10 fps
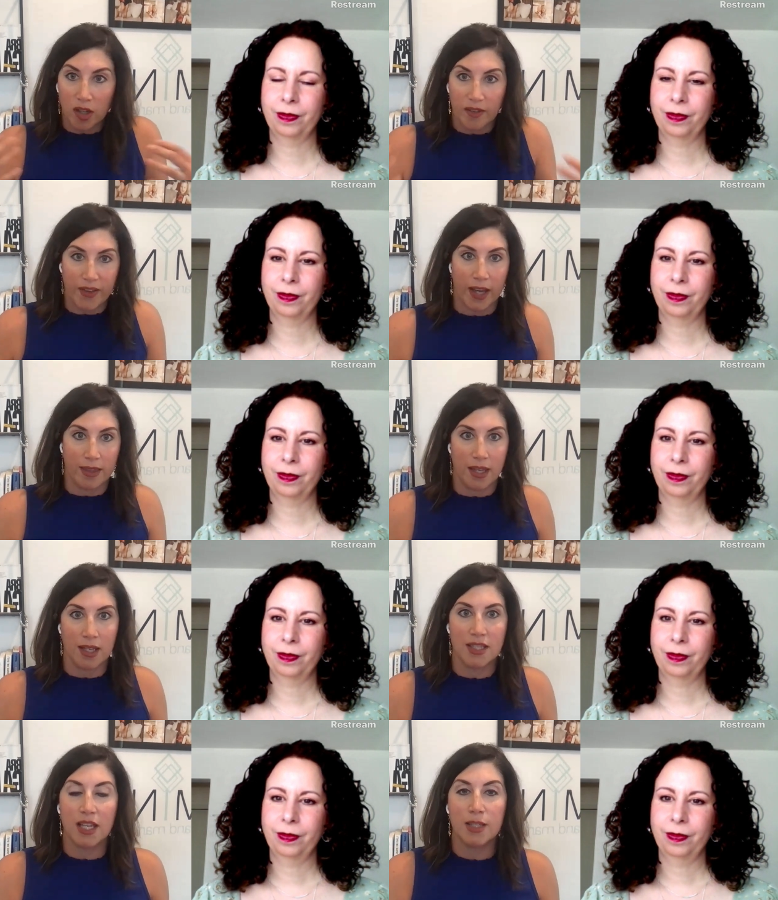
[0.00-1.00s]
Speaker 1: or affect
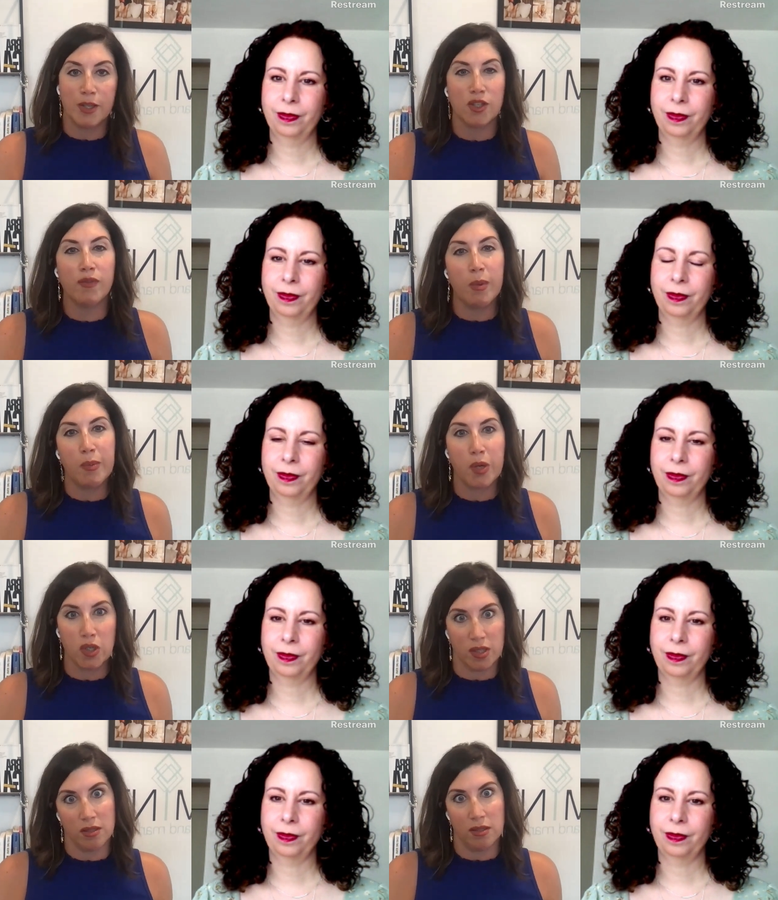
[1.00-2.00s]
things, especially from a
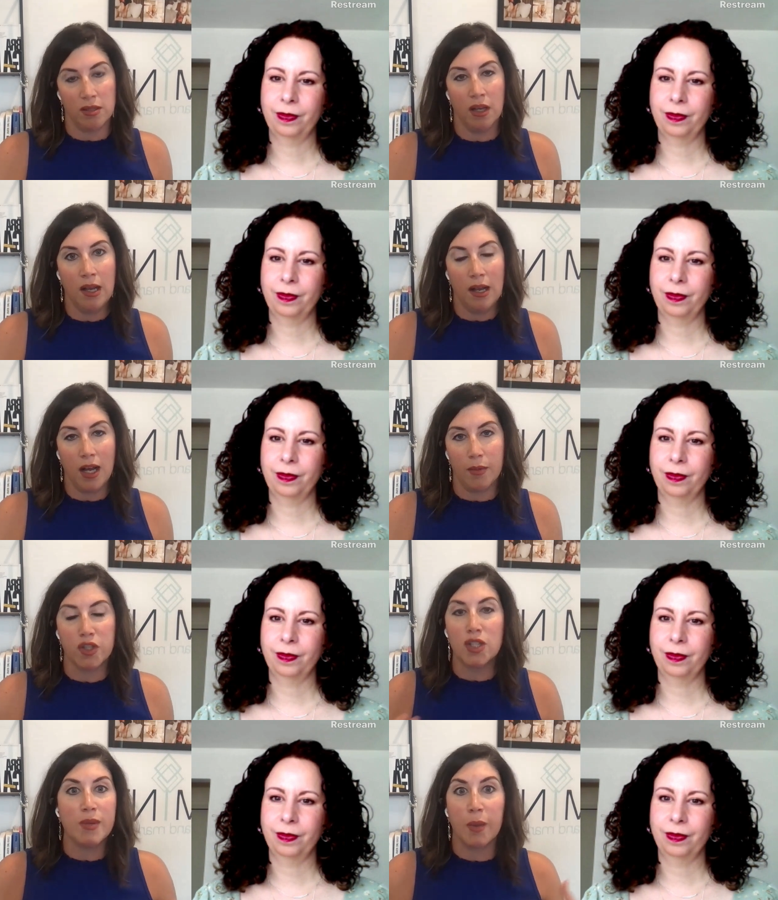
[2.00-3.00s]
personal, uh,
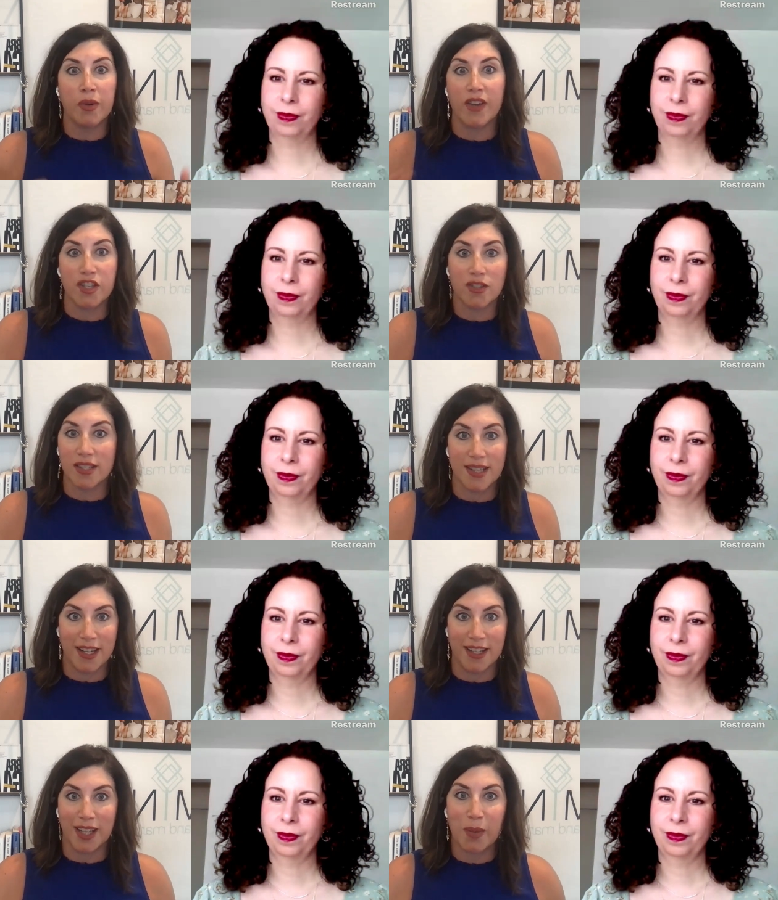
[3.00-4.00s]
excuse me, a professional
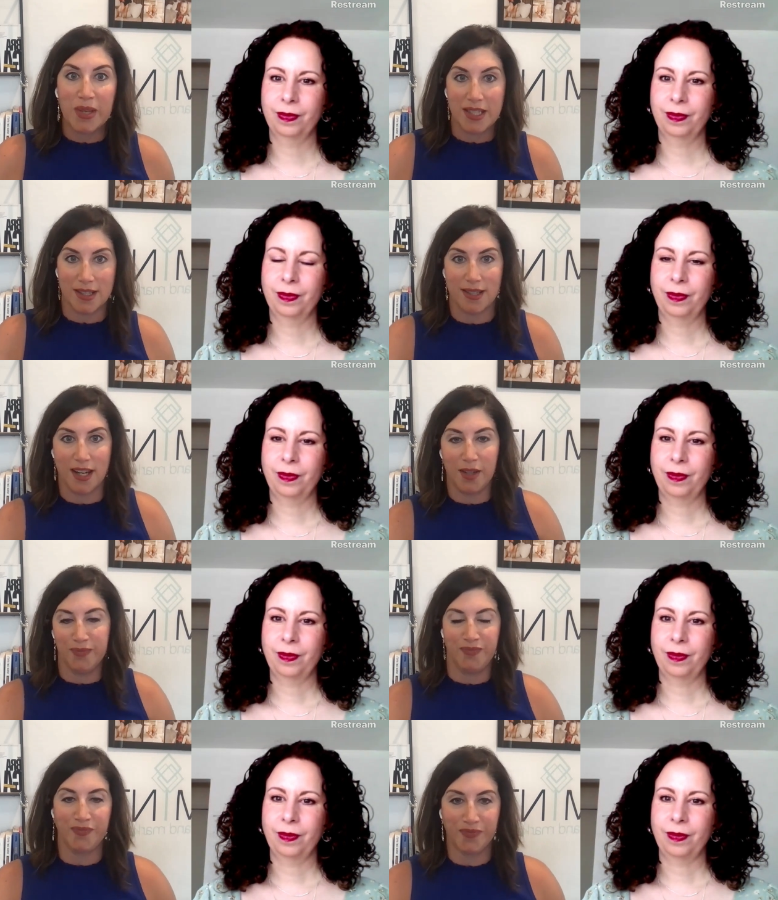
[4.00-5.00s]
setting, like a business
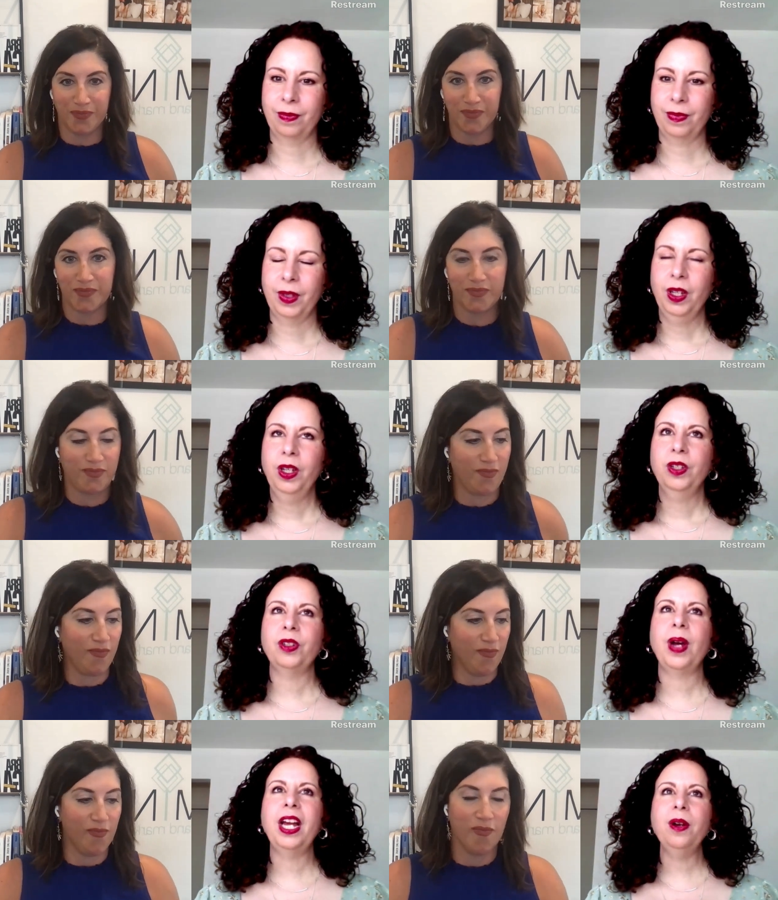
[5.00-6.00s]
setting?
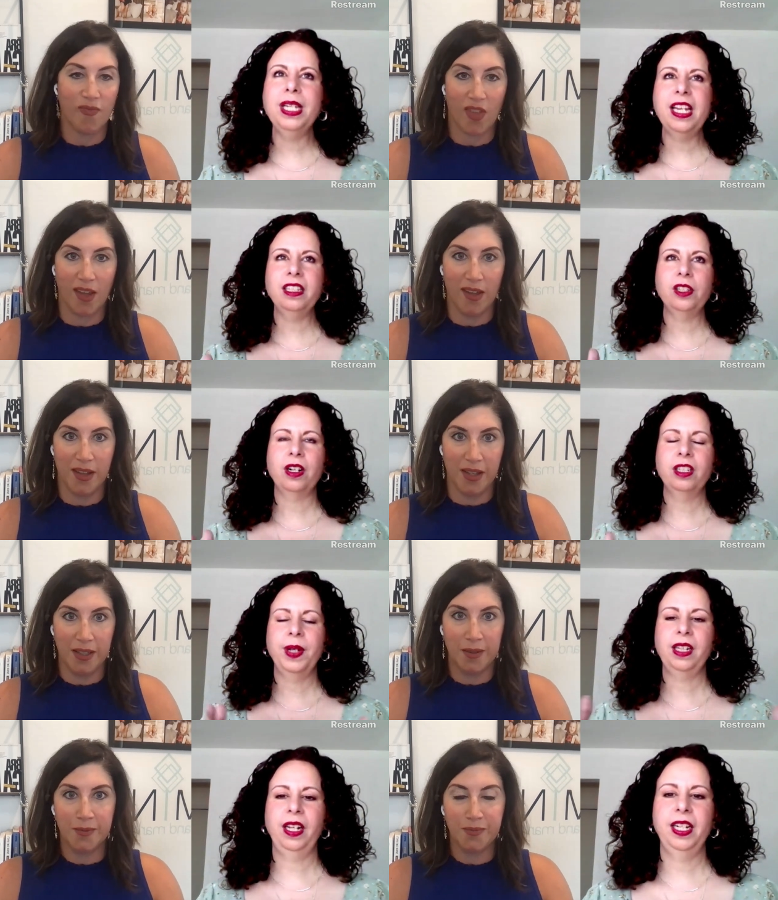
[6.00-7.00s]
Speaker 2: So I always like to talk
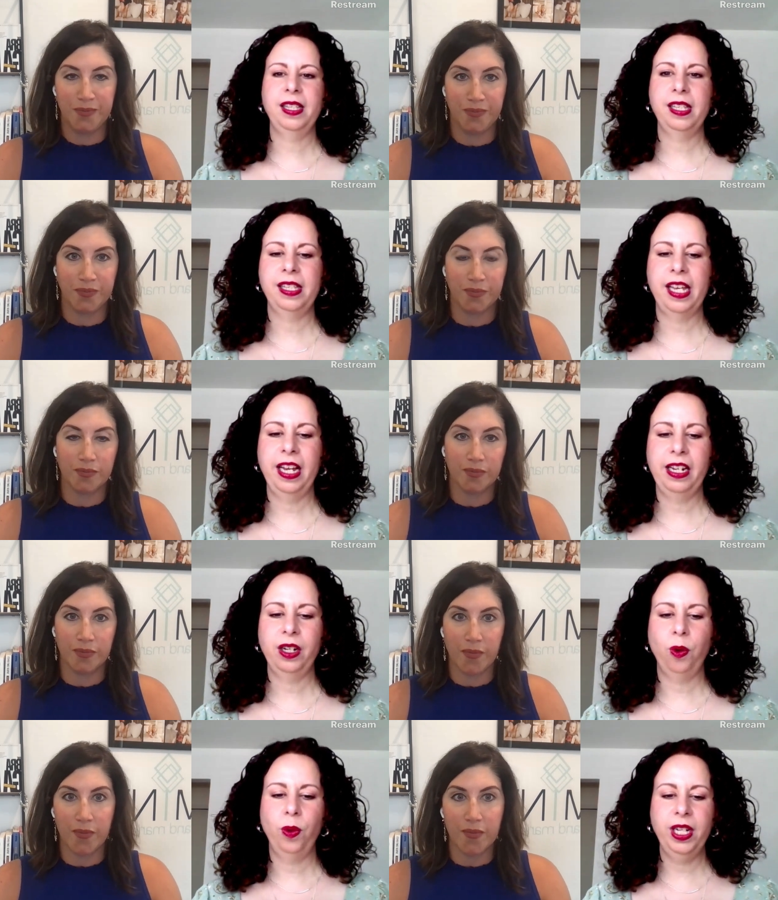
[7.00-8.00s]
to my clients and
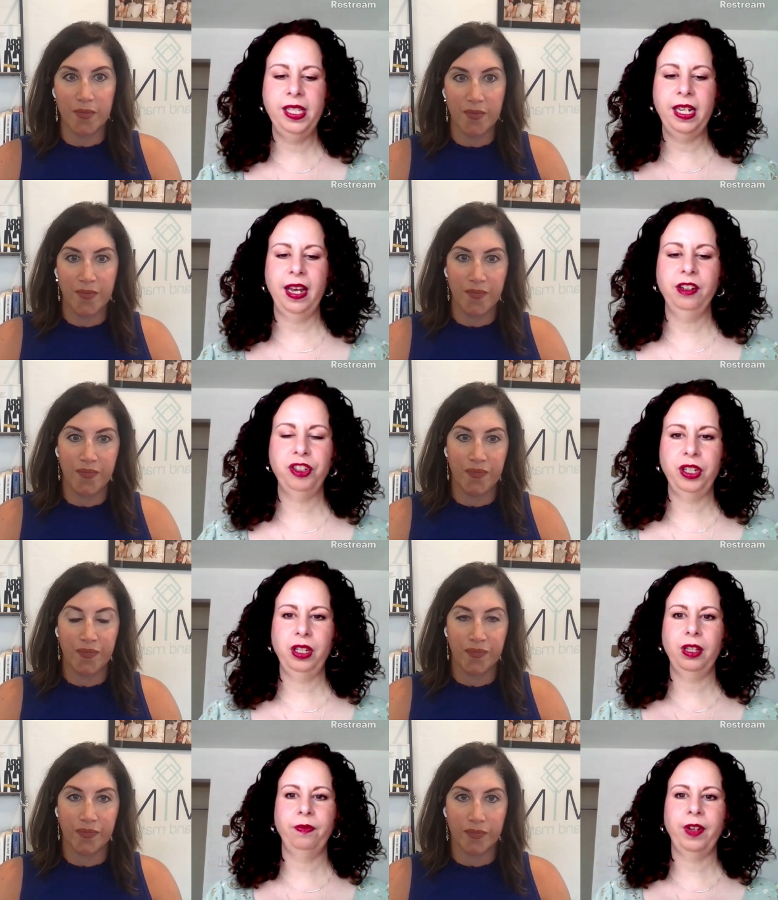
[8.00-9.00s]
say, what is the
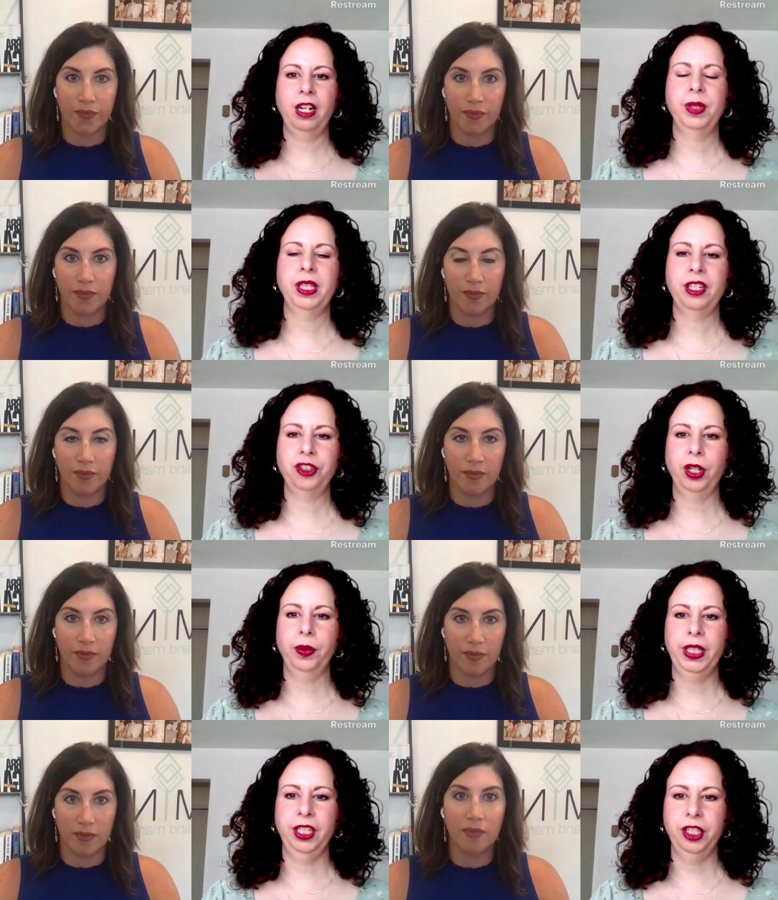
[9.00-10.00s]
energy, the environment that you're
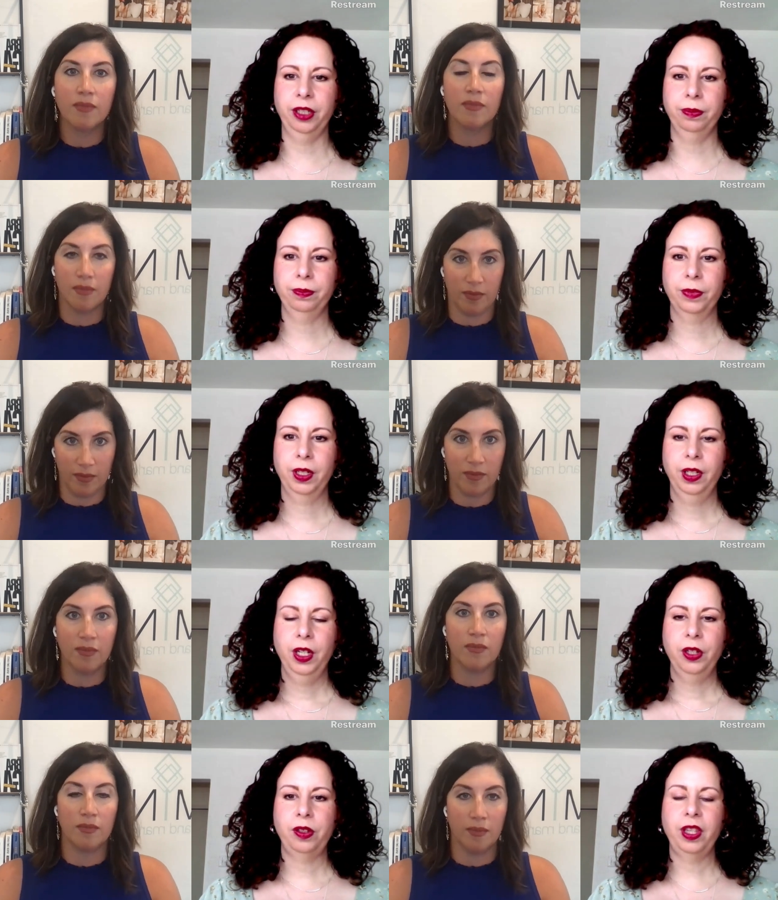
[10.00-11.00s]
going into?
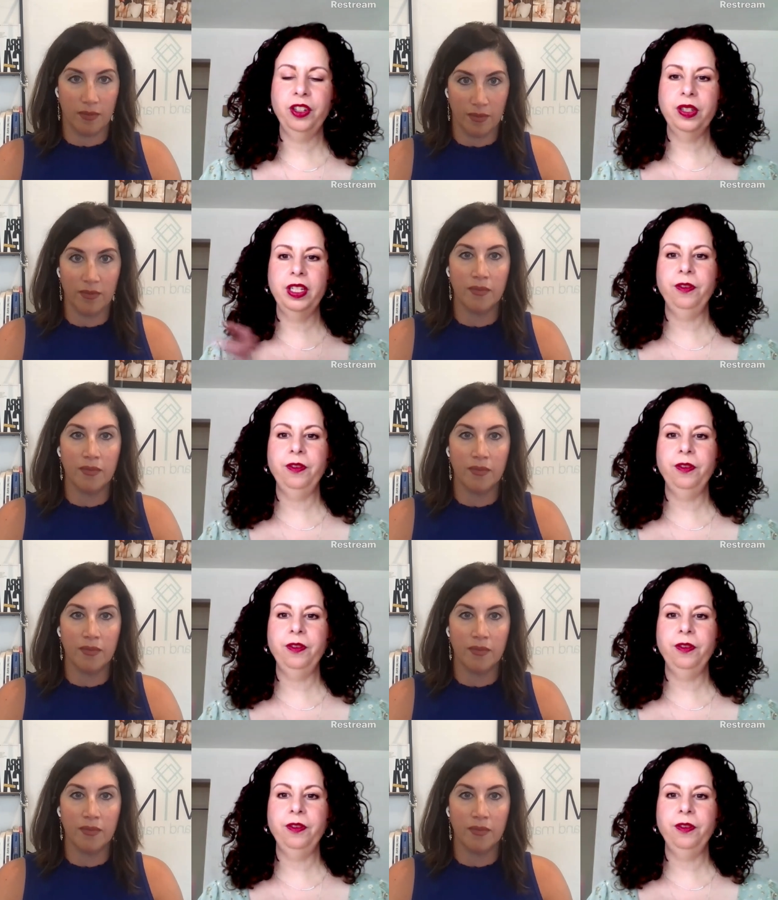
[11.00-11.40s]
So there's a